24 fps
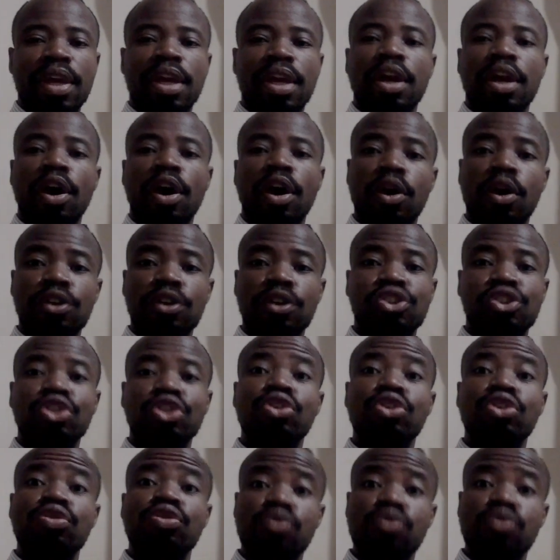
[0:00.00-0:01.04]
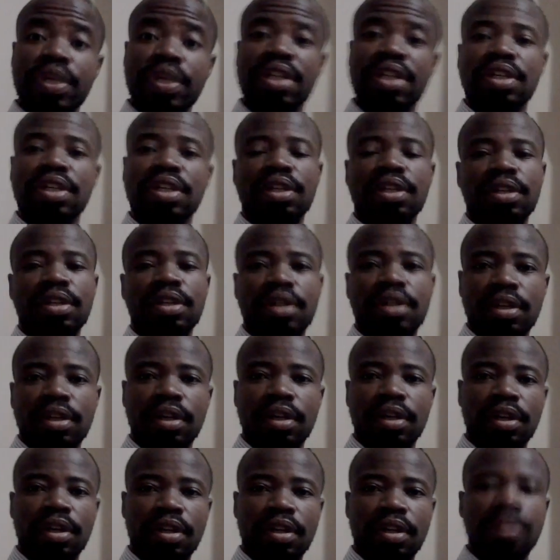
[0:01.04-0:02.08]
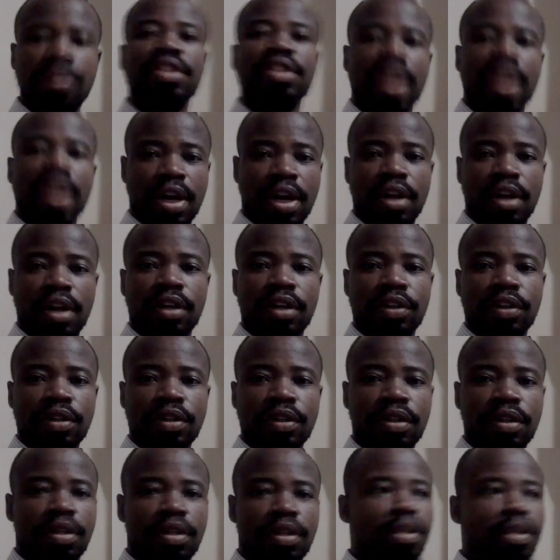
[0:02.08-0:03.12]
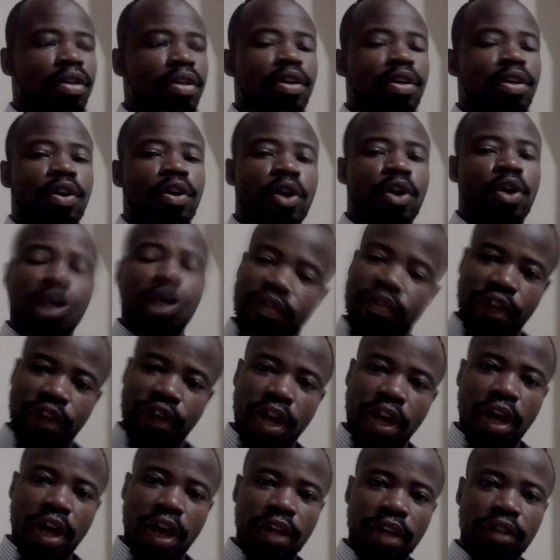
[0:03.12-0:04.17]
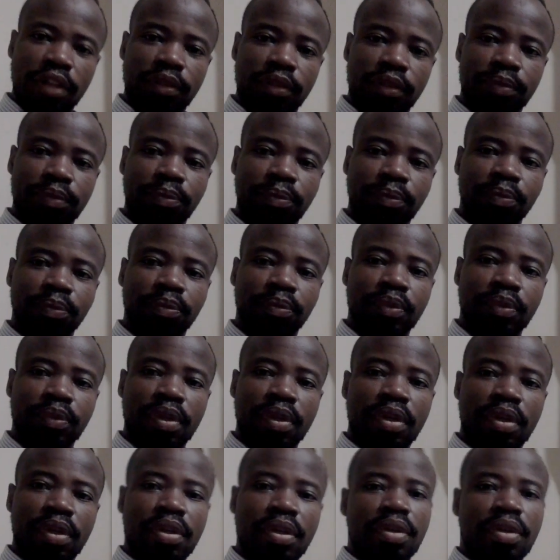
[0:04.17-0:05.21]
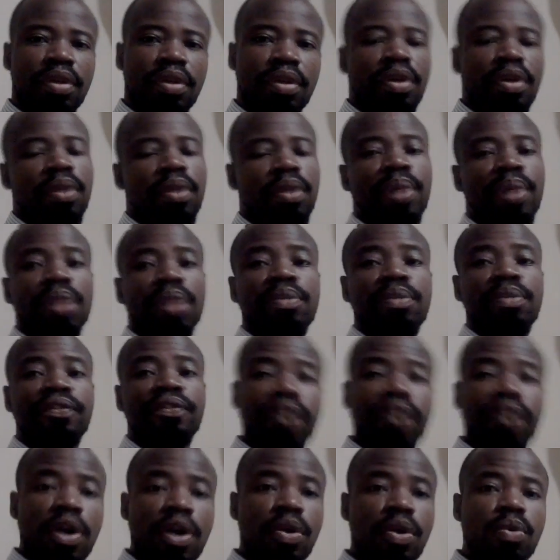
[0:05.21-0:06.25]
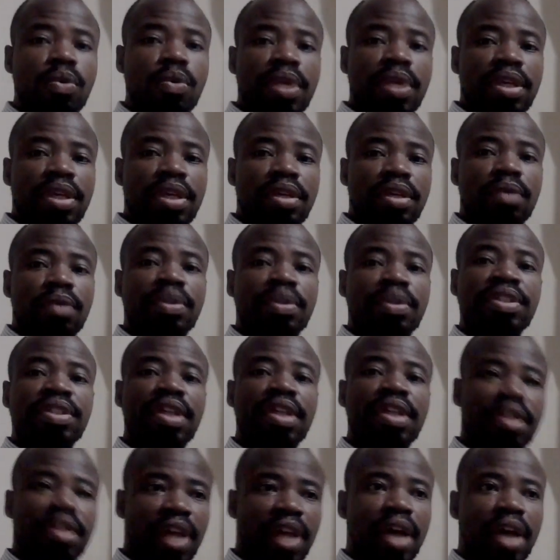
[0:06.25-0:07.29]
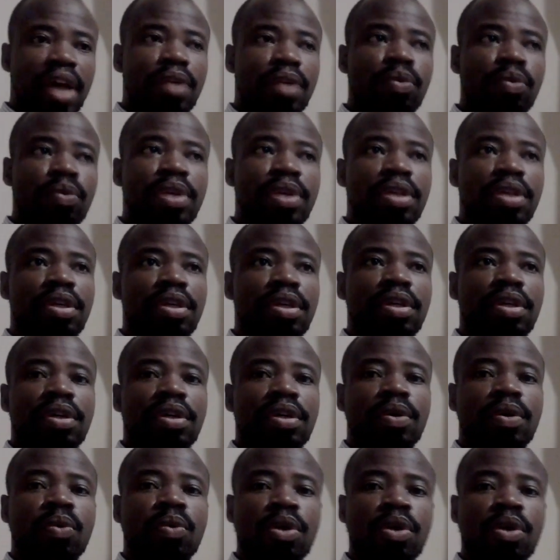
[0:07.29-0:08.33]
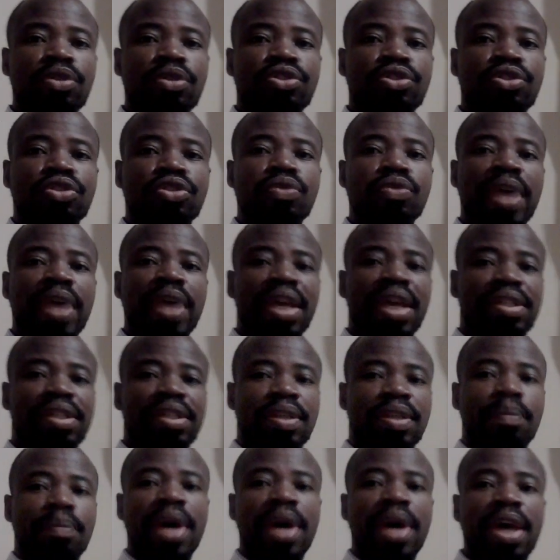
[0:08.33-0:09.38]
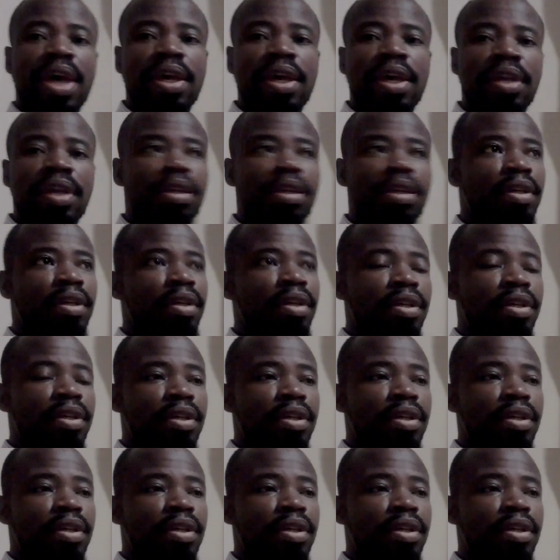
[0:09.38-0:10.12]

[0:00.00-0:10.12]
and also reading the tongue of God. But before we see that, we want to examine